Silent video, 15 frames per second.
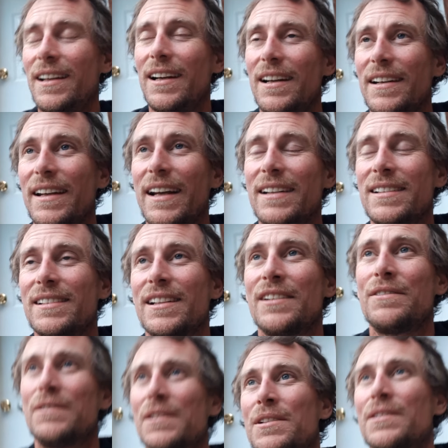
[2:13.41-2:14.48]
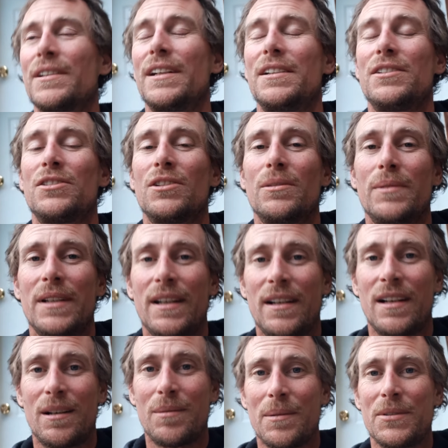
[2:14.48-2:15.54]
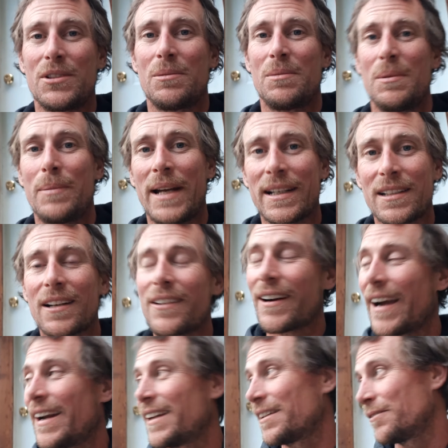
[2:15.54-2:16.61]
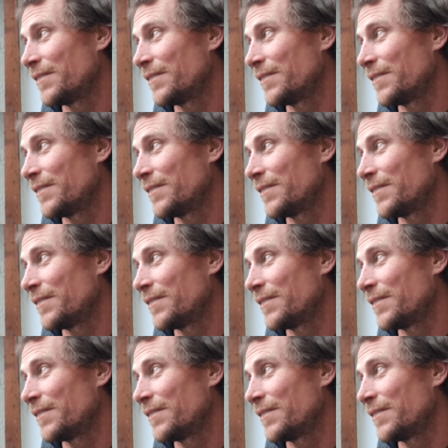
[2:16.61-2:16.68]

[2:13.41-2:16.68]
And that stuff will create so many air bubbles, you'll be back to grinding.